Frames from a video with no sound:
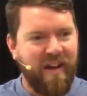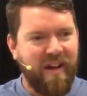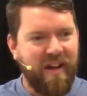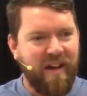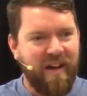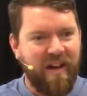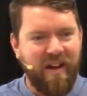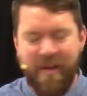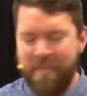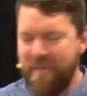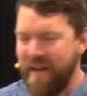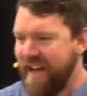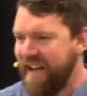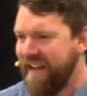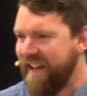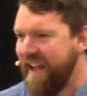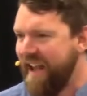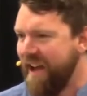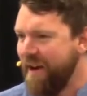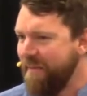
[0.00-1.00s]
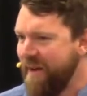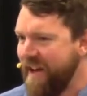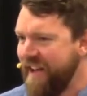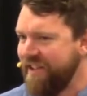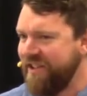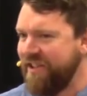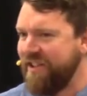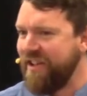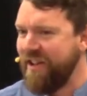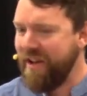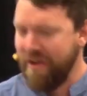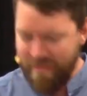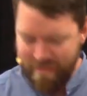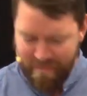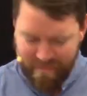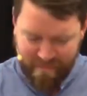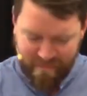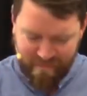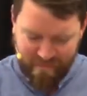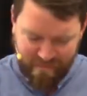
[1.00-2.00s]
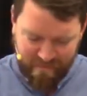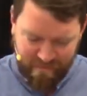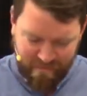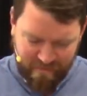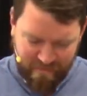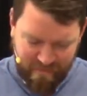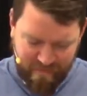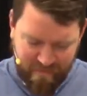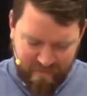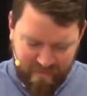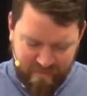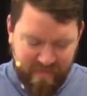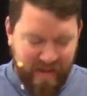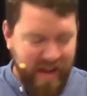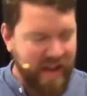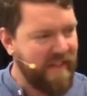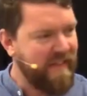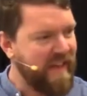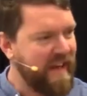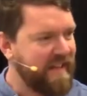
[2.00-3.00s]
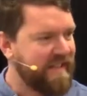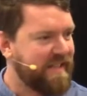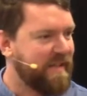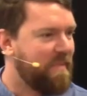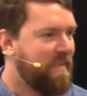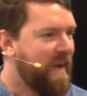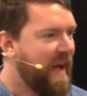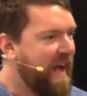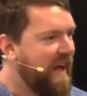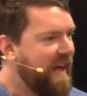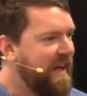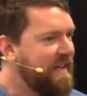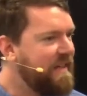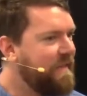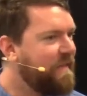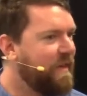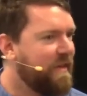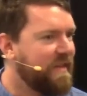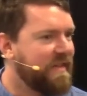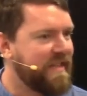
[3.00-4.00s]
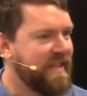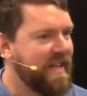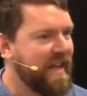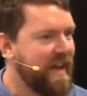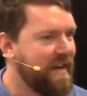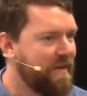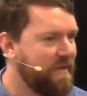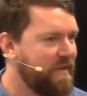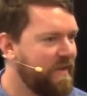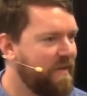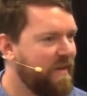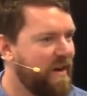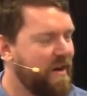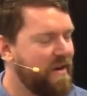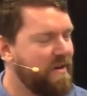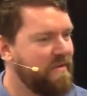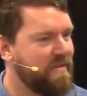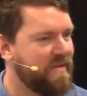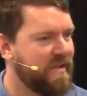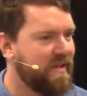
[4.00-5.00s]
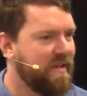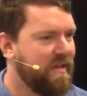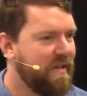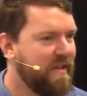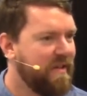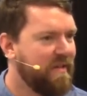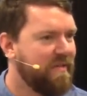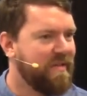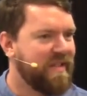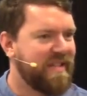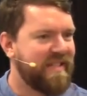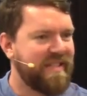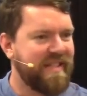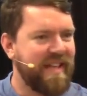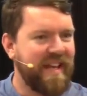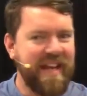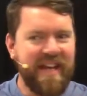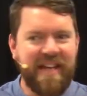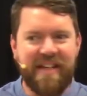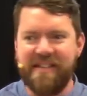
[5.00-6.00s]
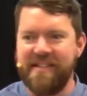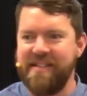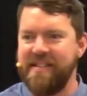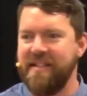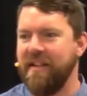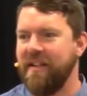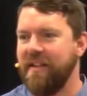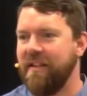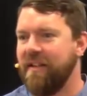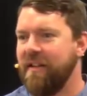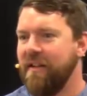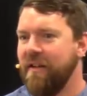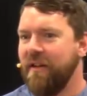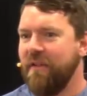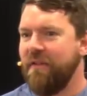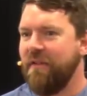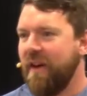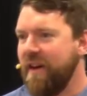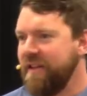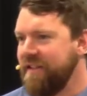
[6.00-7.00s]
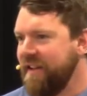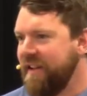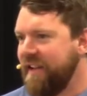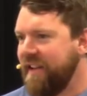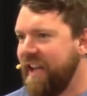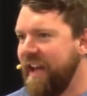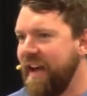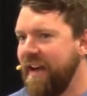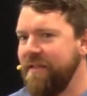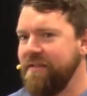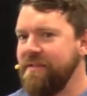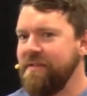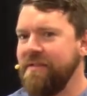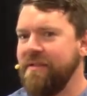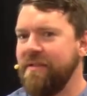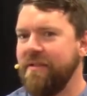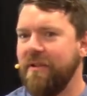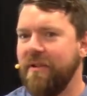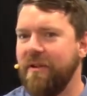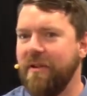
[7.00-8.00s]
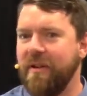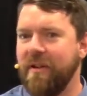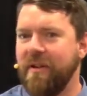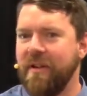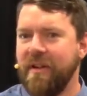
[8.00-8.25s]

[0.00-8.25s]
I paid how much? And then it's a pain. You've got to dig out all your old receipts and find an accountant or